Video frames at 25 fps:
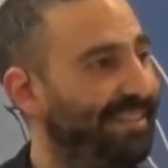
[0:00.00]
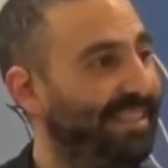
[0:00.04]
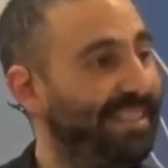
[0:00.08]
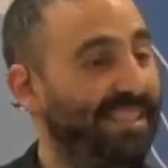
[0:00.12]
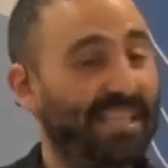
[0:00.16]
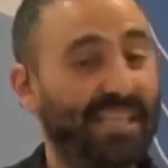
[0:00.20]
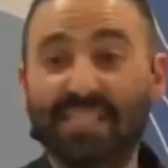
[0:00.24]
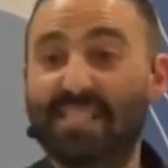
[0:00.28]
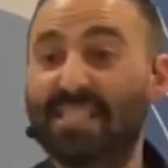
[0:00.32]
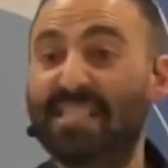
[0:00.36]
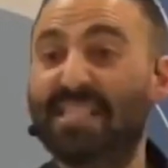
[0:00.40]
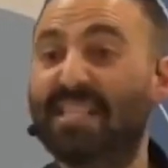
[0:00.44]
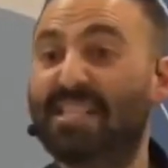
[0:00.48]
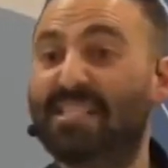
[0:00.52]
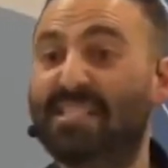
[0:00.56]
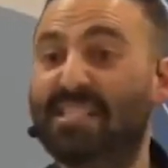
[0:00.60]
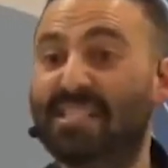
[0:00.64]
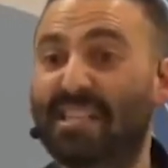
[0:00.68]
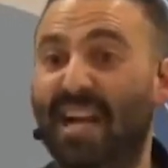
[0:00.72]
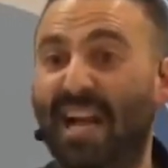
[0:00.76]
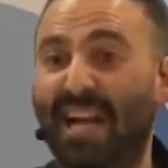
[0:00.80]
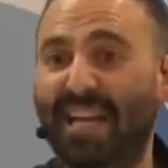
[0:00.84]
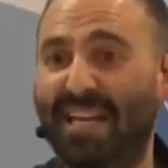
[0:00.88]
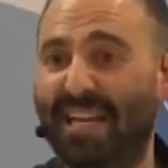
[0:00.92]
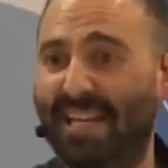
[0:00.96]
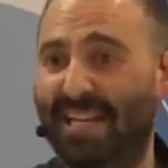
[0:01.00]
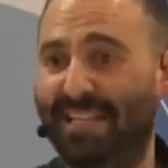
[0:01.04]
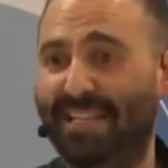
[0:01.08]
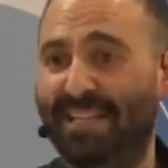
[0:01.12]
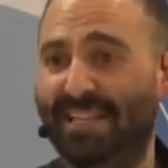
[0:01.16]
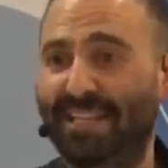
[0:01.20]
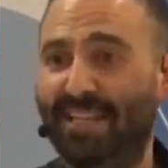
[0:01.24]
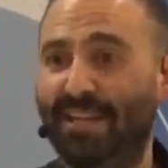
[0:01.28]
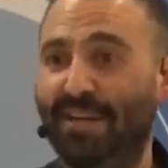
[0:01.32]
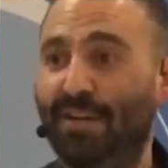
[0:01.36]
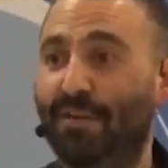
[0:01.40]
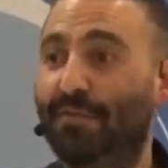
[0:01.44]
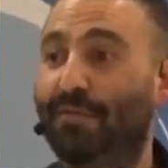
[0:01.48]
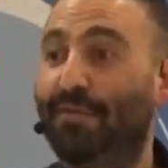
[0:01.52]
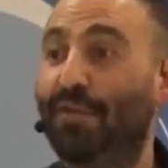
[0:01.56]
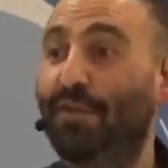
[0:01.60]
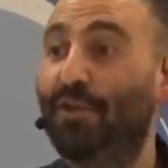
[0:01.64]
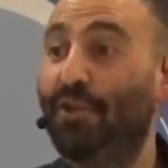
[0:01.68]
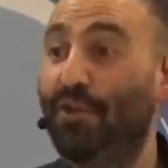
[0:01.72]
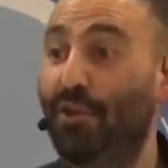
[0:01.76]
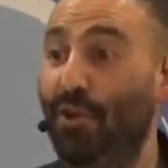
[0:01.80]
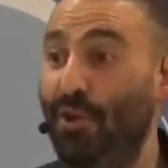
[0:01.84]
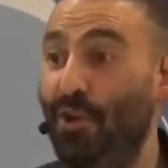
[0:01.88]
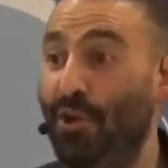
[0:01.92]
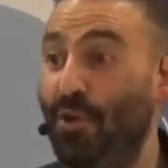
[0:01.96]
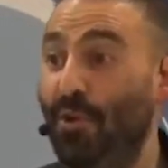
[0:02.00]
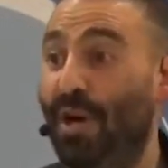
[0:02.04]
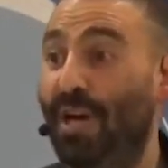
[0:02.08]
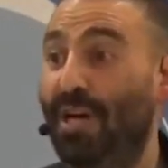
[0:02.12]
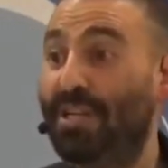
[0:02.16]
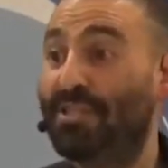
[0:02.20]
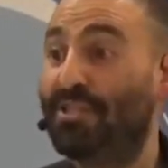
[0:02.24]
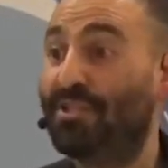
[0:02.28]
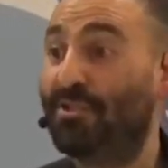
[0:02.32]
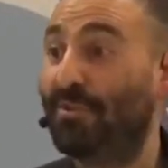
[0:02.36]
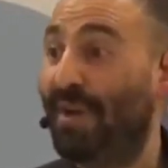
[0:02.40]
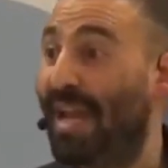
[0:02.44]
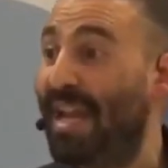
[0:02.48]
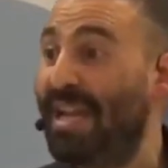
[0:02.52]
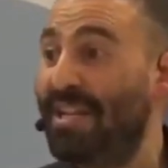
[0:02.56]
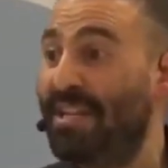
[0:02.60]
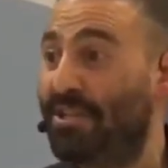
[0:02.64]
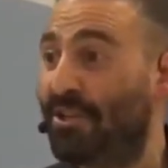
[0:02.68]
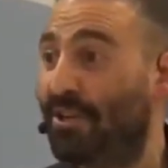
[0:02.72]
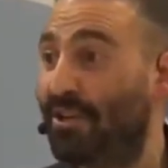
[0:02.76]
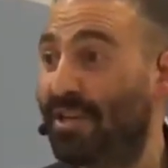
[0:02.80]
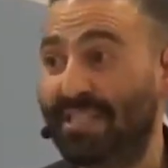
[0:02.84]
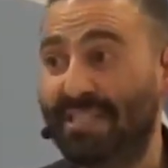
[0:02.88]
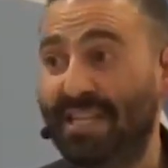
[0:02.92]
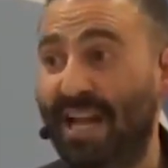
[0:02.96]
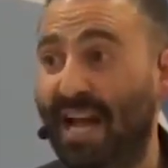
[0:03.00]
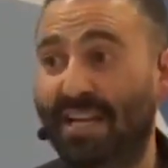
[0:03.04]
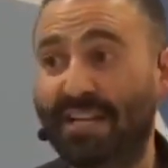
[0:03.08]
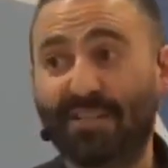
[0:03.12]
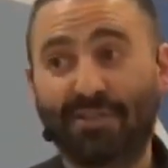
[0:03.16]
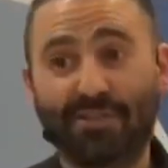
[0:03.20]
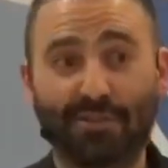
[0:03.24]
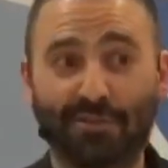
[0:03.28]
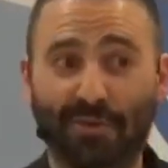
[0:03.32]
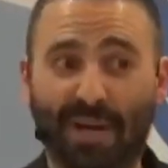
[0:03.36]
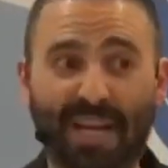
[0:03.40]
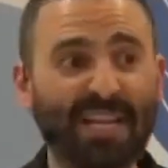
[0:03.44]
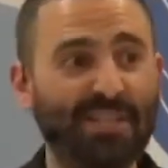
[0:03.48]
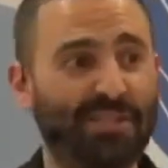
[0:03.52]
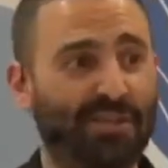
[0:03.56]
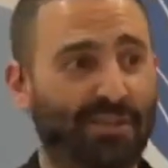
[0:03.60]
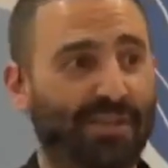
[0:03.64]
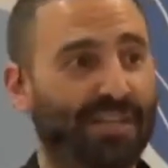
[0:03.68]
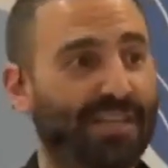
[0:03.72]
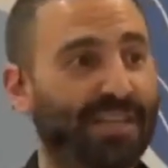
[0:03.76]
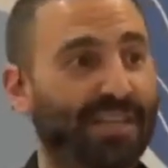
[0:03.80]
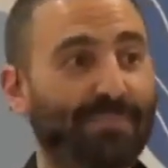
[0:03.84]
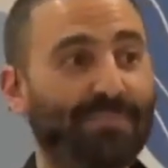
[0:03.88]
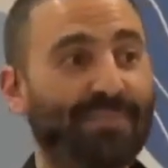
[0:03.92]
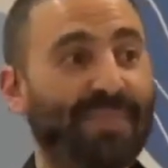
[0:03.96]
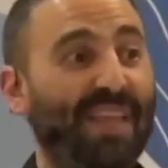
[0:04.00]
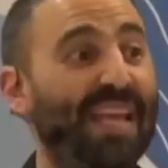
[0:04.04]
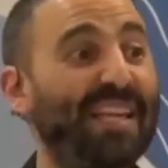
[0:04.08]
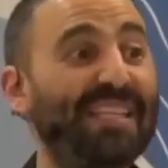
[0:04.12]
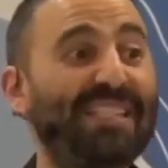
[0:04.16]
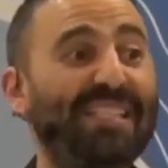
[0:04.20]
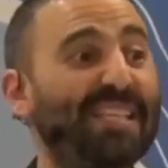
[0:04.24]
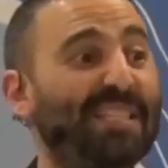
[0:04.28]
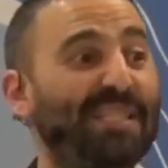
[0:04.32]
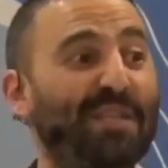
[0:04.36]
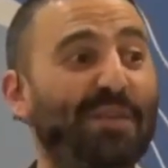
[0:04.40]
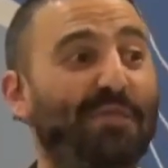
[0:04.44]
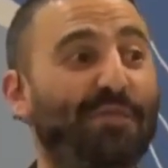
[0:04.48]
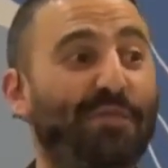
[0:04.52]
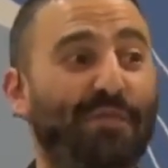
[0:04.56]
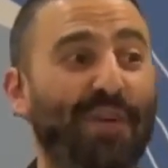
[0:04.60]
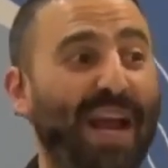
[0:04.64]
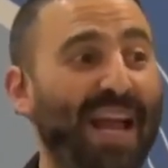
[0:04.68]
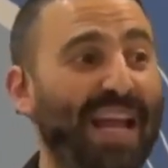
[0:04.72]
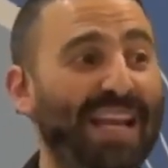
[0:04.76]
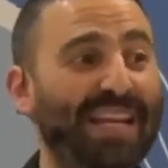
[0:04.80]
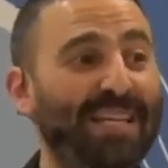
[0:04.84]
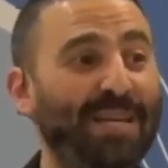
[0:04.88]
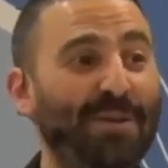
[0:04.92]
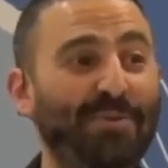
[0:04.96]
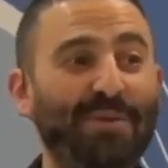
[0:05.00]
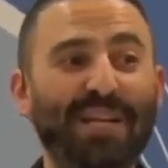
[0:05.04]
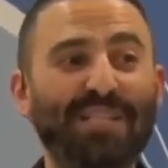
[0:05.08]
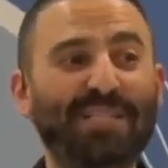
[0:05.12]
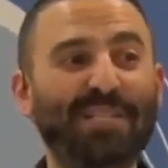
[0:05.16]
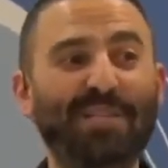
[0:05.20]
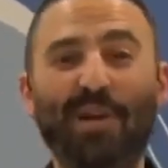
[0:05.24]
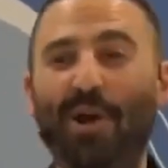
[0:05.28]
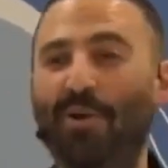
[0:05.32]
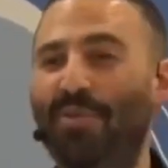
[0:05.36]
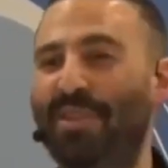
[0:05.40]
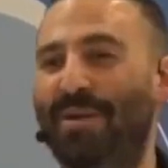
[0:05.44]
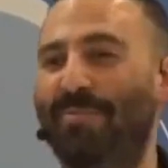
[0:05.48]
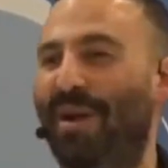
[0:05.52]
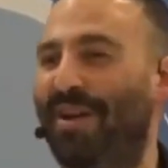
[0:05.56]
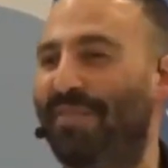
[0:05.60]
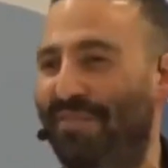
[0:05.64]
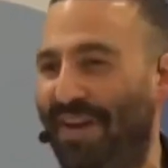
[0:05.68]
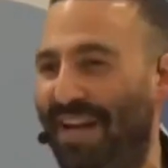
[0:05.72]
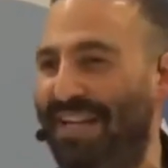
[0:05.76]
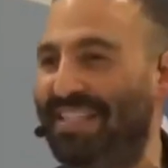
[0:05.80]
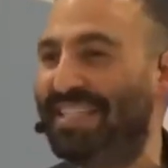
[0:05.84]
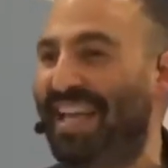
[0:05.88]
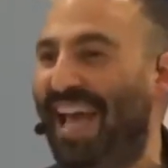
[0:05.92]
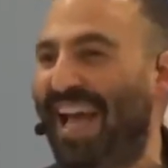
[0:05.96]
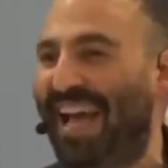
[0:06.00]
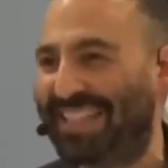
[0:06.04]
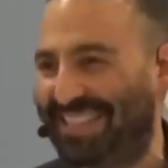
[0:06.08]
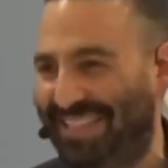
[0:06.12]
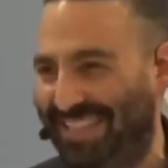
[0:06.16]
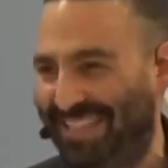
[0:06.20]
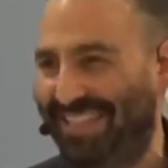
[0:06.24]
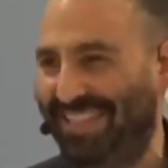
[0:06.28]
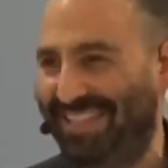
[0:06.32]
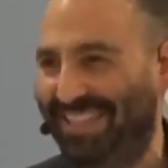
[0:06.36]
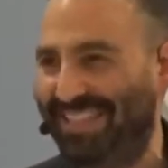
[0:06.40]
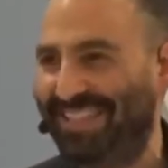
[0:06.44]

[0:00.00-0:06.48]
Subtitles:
This is exciting. For you, a stranger is not a stranger. It's just a friend who doesn't know they're my friend yet.